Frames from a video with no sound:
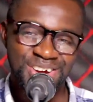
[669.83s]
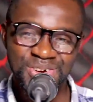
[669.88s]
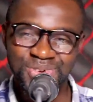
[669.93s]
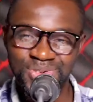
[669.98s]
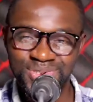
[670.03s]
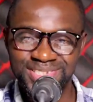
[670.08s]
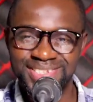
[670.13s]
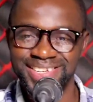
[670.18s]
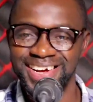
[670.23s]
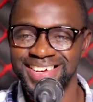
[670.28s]

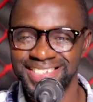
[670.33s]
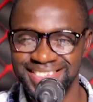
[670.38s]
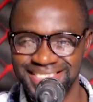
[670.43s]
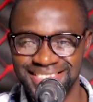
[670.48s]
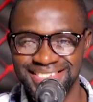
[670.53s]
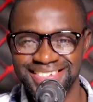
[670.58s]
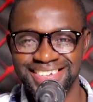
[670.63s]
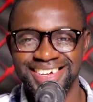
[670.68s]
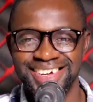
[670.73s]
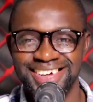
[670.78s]
No size.
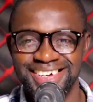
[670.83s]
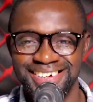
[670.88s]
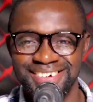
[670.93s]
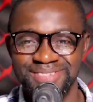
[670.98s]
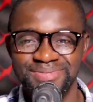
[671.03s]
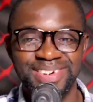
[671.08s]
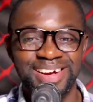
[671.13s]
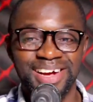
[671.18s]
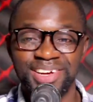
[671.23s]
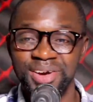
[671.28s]

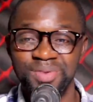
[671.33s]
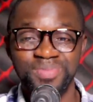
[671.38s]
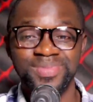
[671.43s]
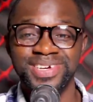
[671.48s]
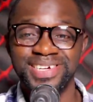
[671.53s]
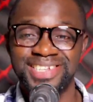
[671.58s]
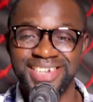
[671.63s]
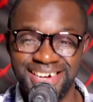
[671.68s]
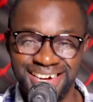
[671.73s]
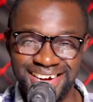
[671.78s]
We are not
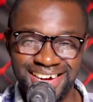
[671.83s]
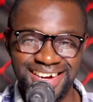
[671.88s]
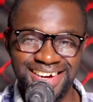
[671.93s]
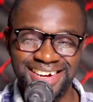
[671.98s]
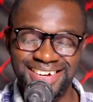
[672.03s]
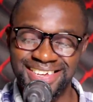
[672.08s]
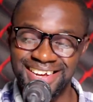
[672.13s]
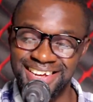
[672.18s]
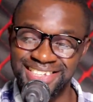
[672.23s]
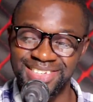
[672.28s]
going to
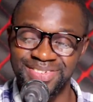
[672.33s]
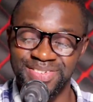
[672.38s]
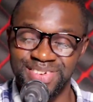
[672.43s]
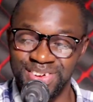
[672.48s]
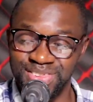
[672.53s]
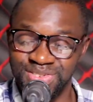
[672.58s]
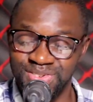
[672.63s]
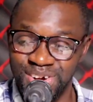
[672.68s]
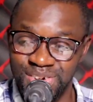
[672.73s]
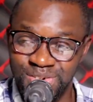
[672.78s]
answer them
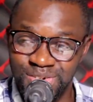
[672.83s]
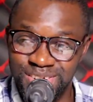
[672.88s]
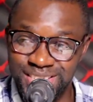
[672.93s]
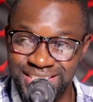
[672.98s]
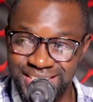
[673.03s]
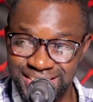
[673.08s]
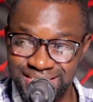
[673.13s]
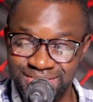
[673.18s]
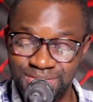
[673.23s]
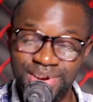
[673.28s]
to another
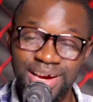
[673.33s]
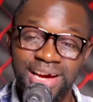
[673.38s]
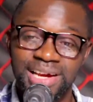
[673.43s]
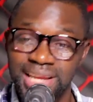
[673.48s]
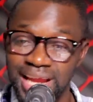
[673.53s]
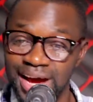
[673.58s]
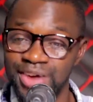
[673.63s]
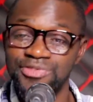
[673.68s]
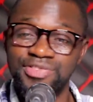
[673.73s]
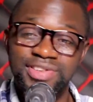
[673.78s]
thing. We are
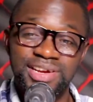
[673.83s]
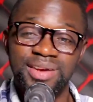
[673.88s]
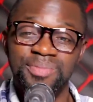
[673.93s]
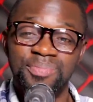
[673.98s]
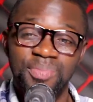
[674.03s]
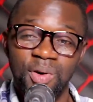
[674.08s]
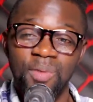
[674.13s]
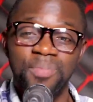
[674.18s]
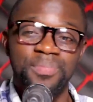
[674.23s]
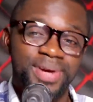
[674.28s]
laughing and
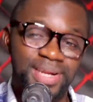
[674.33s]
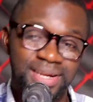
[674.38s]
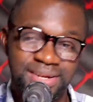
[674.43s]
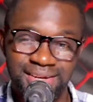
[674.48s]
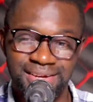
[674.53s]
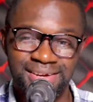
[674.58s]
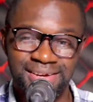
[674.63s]
popping.